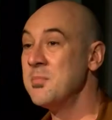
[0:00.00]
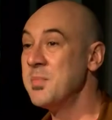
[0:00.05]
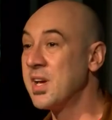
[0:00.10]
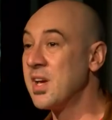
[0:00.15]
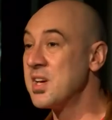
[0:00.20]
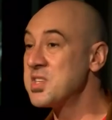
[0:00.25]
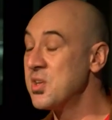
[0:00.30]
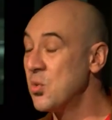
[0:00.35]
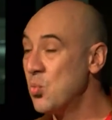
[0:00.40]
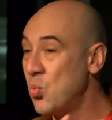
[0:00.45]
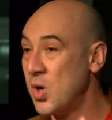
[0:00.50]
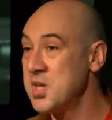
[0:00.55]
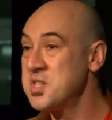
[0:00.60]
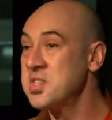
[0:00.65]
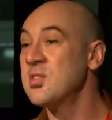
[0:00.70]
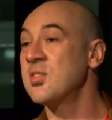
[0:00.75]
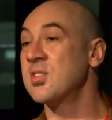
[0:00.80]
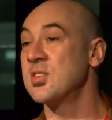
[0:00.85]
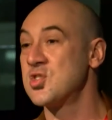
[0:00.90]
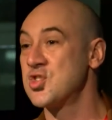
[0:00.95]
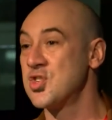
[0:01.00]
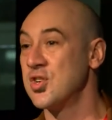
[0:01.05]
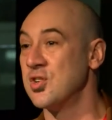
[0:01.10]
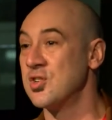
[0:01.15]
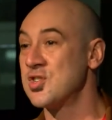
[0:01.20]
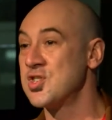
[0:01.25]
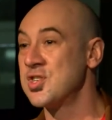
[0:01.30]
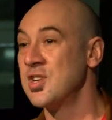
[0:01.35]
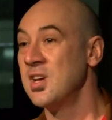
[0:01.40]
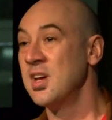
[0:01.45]
because it wasn't the
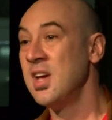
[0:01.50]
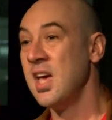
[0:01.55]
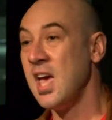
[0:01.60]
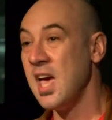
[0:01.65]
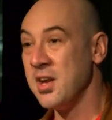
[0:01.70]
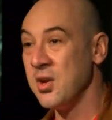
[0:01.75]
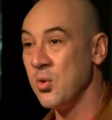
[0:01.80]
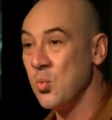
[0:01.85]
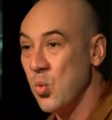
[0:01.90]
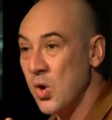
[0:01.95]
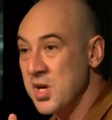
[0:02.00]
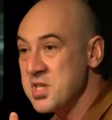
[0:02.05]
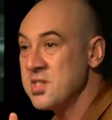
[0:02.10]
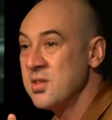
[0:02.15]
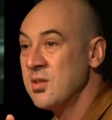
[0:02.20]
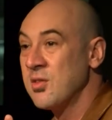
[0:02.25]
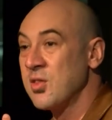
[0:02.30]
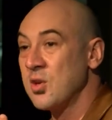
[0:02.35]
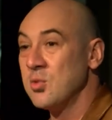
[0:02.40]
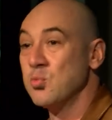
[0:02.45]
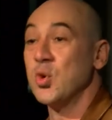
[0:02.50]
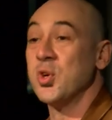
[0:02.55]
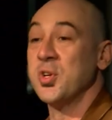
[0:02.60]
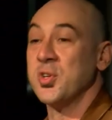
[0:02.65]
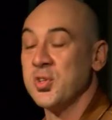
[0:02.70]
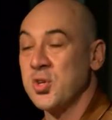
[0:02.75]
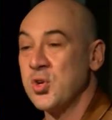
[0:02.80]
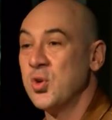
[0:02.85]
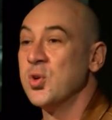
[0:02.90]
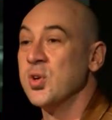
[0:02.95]
church and it wasn't the
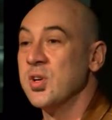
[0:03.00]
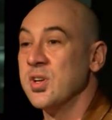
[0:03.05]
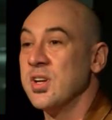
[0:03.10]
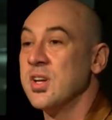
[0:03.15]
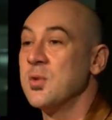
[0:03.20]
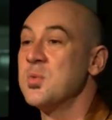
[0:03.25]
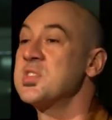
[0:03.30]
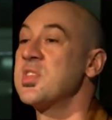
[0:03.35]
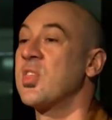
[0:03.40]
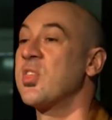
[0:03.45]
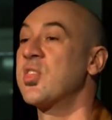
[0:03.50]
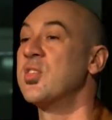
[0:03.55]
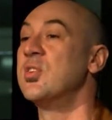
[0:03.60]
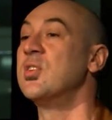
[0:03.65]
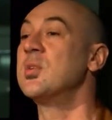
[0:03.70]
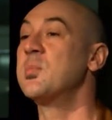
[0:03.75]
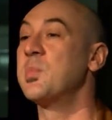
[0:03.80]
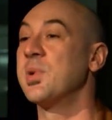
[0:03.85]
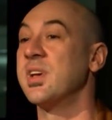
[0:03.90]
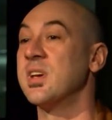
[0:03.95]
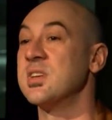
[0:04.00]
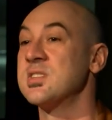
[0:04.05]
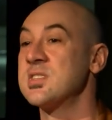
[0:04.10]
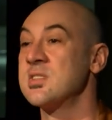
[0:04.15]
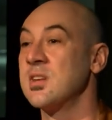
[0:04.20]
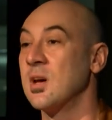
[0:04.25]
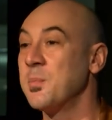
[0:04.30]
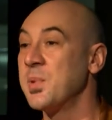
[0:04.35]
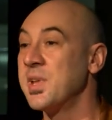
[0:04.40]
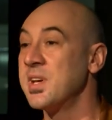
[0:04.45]
royal court. It was a third
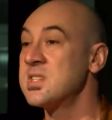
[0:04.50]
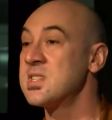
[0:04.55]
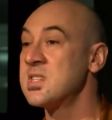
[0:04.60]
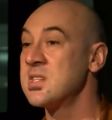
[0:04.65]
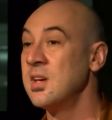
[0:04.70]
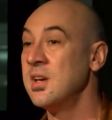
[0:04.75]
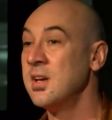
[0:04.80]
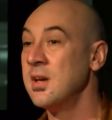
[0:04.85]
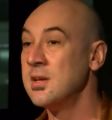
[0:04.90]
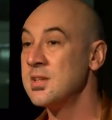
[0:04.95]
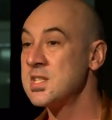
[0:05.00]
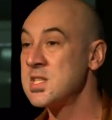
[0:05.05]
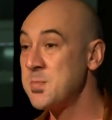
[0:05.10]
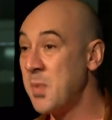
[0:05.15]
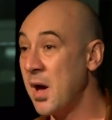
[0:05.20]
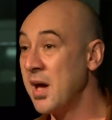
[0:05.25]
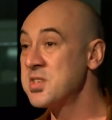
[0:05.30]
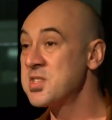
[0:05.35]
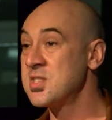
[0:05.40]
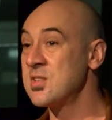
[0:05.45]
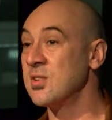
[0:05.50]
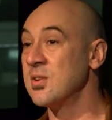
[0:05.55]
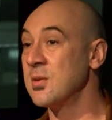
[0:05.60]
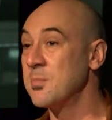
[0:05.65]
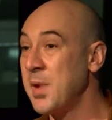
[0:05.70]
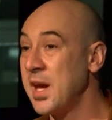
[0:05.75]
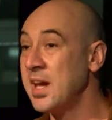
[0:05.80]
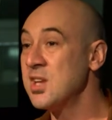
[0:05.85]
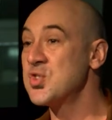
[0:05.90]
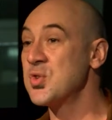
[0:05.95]
place, a place sponsored,
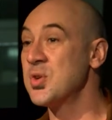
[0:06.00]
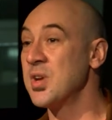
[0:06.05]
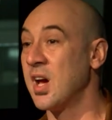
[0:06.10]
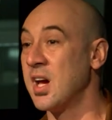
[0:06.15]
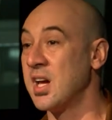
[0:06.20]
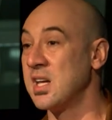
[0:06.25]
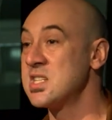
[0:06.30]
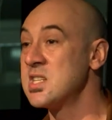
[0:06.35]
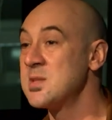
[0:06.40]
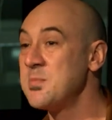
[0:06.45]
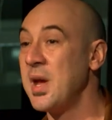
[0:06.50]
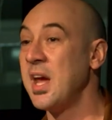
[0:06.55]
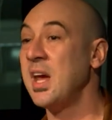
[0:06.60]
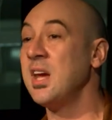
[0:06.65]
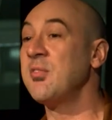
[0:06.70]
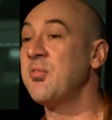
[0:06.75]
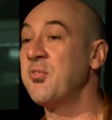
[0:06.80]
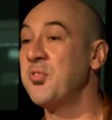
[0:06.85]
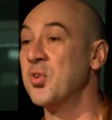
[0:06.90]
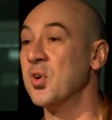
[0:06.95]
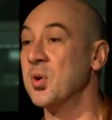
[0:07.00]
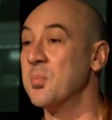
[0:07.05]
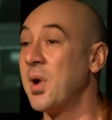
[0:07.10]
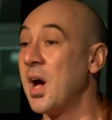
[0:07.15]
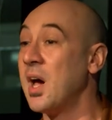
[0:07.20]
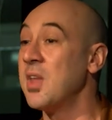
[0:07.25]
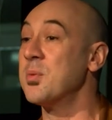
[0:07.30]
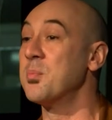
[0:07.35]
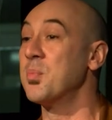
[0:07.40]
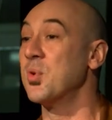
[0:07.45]
patronized, paid for
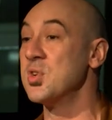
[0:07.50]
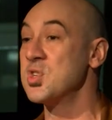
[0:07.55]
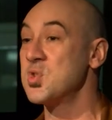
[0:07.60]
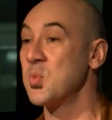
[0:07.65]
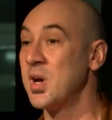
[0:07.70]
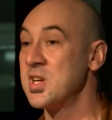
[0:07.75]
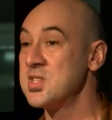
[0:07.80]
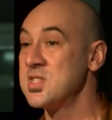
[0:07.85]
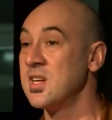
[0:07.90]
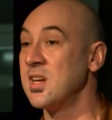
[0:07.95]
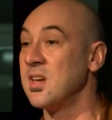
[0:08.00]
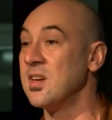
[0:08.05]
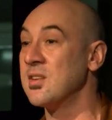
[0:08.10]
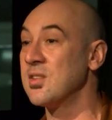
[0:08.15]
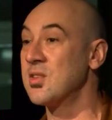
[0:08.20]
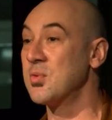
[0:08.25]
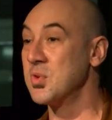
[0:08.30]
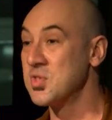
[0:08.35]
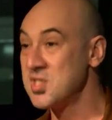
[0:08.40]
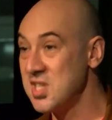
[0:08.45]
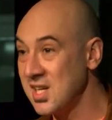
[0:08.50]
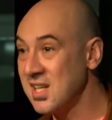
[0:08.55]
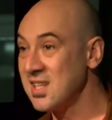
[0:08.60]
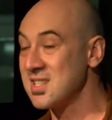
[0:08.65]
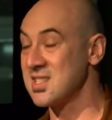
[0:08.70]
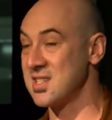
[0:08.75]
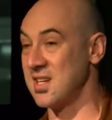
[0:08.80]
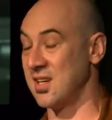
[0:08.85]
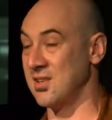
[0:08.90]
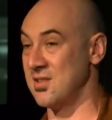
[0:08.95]
by the bourgeoisie through ticket
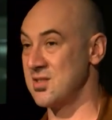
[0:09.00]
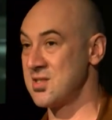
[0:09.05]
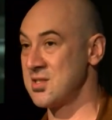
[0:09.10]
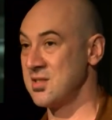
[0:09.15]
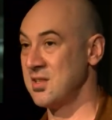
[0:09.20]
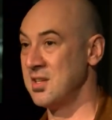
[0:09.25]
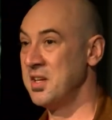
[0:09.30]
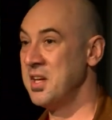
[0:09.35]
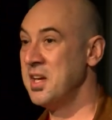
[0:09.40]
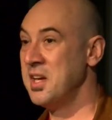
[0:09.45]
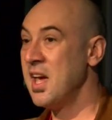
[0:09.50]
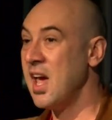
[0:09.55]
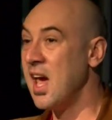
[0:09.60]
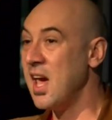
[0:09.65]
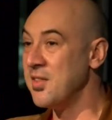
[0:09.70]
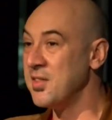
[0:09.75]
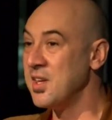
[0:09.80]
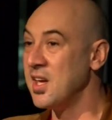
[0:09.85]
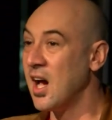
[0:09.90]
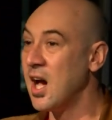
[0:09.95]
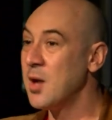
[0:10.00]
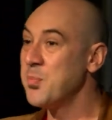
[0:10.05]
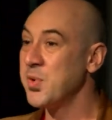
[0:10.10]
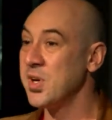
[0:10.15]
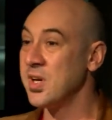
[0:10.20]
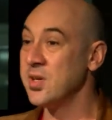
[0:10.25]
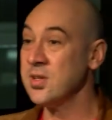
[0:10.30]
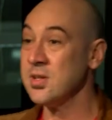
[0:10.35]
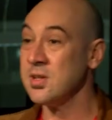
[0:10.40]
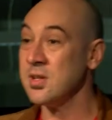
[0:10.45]
sales. And the
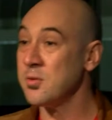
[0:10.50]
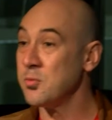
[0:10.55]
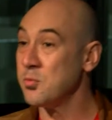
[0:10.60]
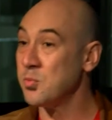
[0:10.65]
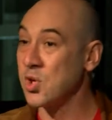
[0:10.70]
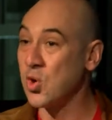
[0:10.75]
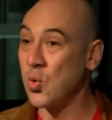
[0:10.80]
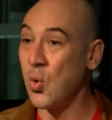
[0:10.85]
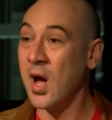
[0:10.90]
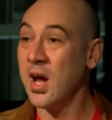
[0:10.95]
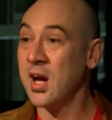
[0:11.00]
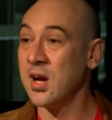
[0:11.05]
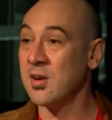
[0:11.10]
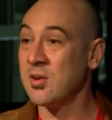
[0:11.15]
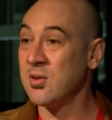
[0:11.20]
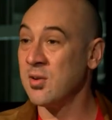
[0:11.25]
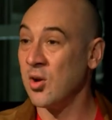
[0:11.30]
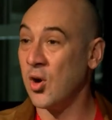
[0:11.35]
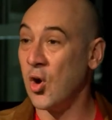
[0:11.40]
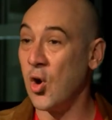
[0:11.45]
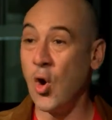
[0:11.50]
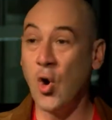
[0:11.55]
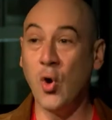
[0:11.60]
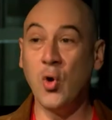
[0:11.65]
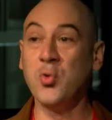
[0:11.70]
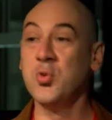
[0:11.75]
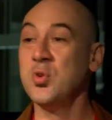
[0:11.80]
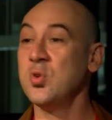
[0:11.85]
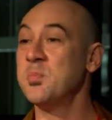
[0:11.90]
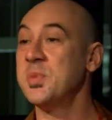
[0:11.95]
opera required
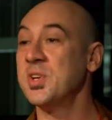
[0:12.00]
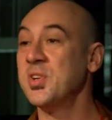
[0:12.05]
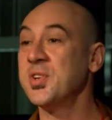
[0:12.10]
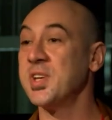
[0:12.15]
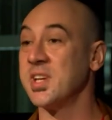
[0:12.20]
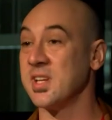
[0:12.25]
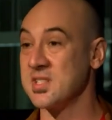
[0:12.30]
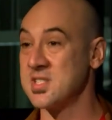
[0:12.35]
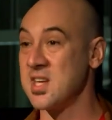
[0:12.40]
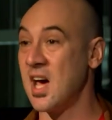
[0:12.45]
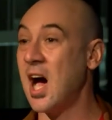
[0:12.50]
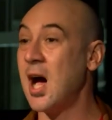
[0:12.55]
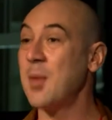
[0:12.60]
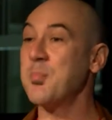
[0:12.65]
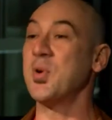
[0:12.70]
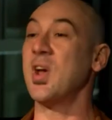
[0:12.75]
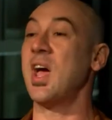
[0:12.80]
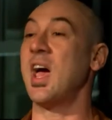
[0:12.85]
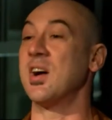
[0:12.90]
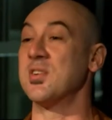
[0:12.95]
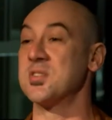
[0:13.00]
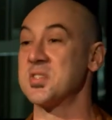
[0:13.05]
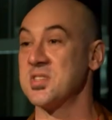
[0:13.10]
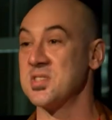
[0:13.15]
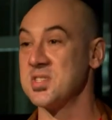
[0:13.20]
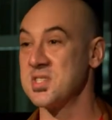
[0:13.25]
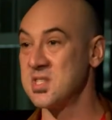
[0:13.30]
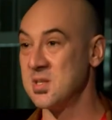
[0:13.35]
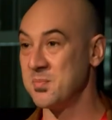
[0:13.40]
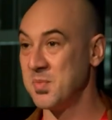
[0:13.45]
whole new buildings, opera
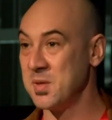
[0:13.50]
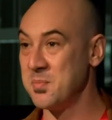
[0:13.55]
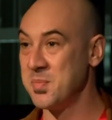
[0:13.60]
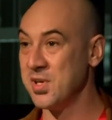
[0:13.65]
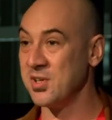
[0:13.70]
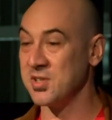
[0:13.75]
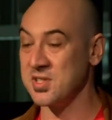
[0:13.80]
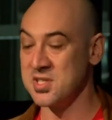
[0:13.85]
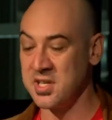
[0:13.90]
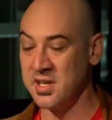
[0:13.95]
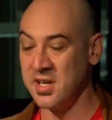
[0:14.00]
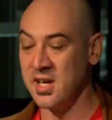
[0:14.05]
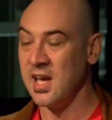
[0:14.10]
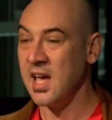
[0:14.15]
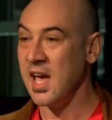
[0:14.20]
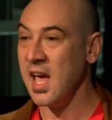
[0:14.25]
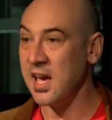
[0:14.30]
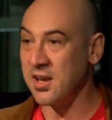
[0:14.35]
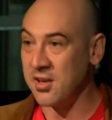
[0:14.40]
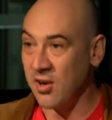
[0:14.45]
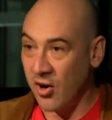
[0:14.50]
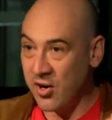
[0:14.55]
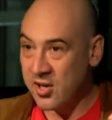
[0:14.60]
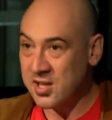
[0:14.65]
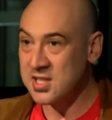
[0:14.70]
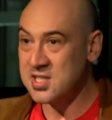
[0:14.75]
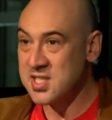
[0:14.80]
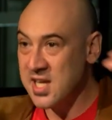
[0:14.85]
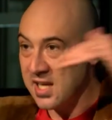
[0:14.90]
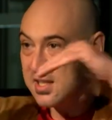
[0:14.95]
houses to be built. And
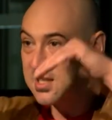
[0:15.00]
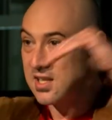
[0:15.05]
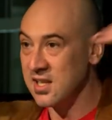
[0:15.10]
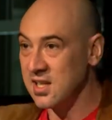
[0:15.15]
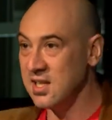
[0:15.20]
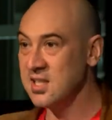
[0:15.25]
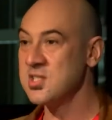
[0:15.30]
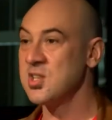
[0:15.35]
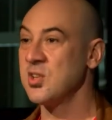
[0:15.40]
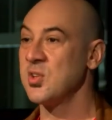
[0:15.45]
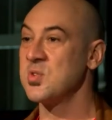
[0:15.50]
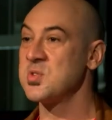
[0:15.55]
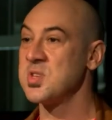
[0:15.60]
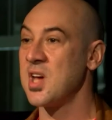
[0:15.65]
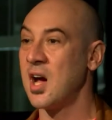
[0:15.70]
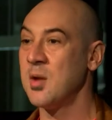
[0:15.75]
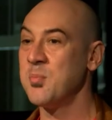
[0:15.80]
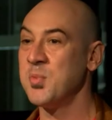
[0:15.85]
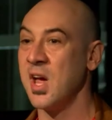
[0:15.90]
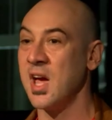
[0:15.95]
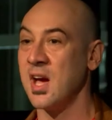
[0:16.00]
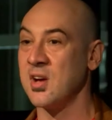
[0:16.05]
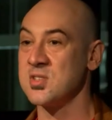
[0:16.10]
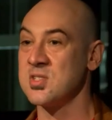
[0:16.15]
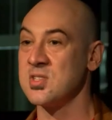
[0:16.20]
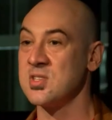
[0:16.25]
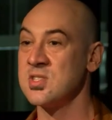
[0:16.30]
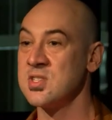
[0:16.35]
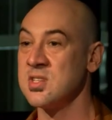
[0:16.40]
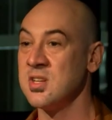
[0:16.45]
architected into those opera
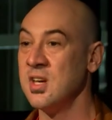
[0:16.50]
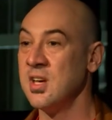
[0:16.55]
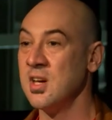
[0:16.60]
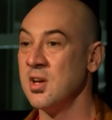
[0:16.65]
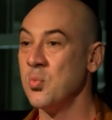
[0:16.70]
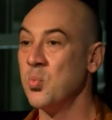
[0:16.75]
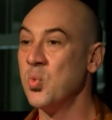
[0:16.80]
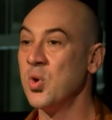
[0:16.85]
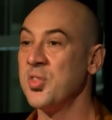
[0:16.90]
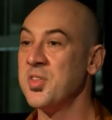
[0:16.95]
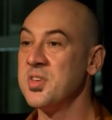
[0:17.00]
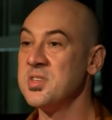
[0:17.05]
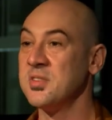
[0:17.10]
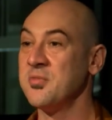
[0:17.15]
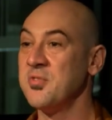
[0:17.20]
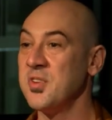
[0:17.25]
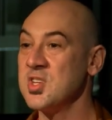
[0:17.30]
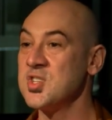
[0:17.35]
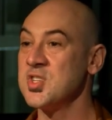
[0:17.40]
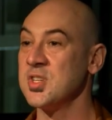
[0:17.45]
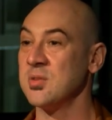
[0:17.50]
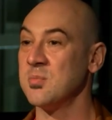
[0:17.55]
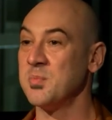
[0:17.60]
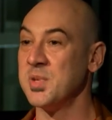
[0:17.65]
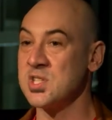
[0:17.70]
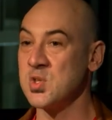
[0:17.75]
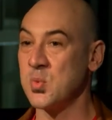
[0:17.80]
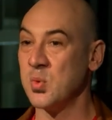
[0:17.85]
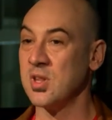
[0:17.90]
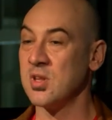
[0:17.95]
houses were the division
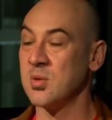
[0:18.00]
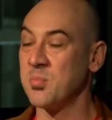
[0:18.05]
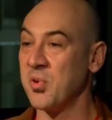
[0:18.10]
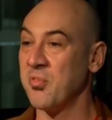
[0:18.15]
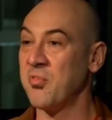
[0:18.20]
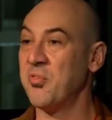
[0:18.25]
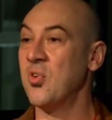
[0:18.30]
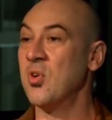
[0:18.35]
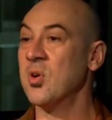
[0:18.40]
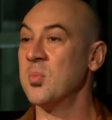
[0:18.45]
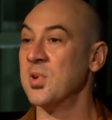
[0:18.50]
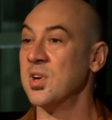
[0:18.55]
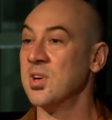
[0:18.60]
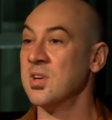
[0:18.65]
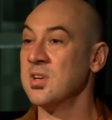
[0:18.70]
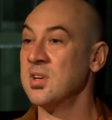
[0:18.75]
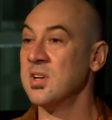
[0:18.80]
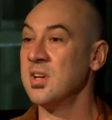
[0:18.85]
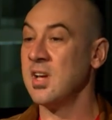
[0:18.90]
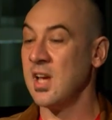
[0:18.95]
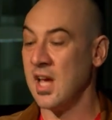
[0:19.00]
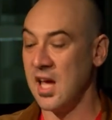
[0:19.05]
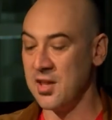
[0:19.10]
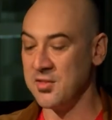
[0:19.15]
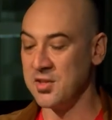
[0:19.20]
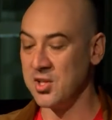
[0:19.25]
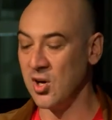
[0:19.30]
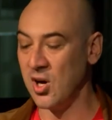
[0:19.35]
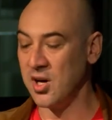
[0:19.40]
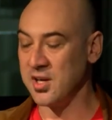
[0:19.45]
between the performer and
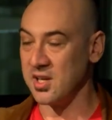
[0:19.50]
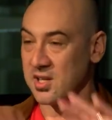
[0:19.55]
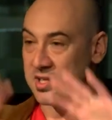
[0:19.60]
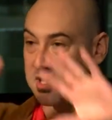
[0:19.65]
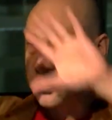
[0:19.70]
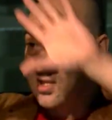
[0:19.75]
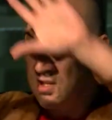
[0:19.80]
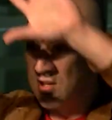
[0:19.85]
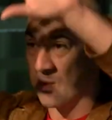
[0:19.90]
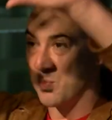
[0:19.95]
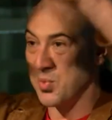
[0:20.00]
the audience, the